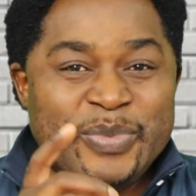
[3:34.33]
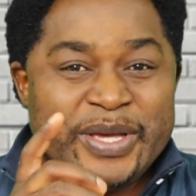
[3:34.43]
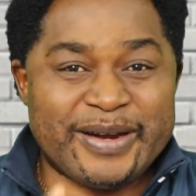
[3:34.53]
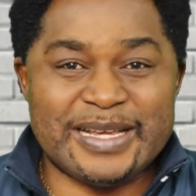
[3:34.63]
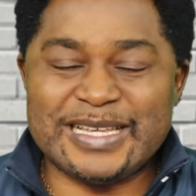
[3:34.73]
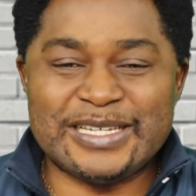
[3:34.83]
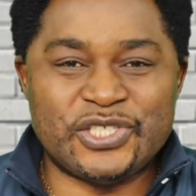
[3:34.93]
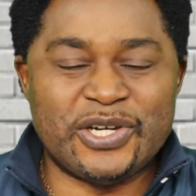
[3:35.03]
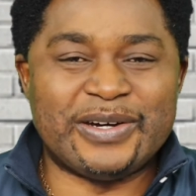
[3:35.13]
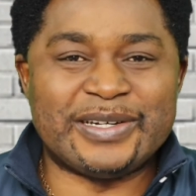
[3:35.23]
Be rest
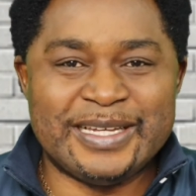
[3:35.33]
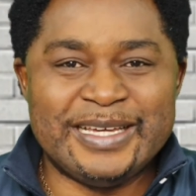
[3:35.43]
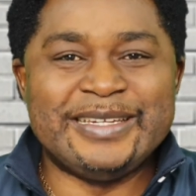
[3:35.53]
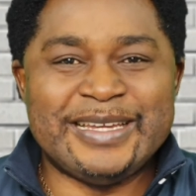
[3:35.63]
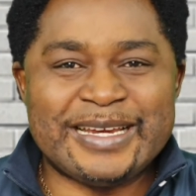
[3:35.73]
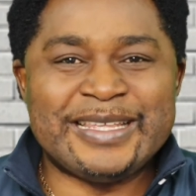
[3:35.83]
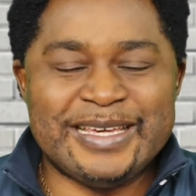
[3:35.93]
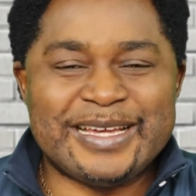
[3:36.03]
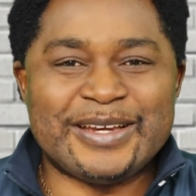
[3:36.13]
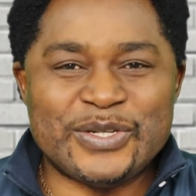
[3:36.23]
assured that
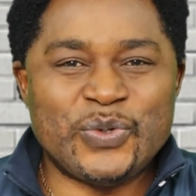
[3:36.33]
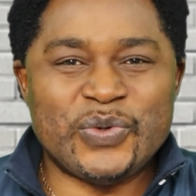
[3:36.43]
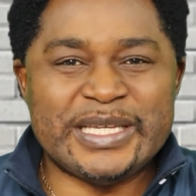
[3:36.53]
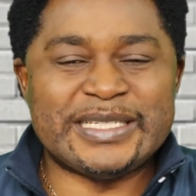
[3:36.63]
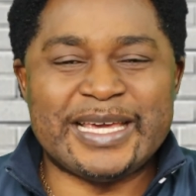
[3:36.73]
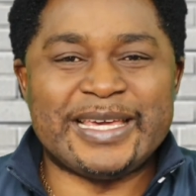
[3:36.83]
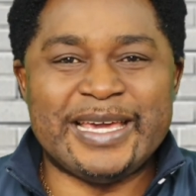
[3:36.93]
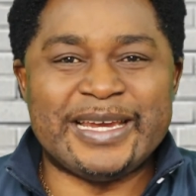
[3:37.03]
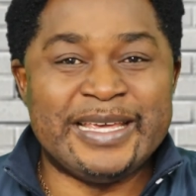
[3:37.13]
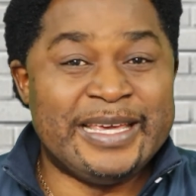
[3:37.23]
He can do it
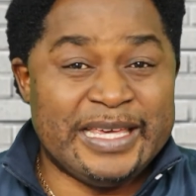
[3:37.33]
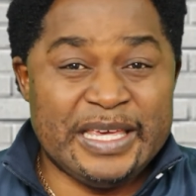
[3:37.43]
again.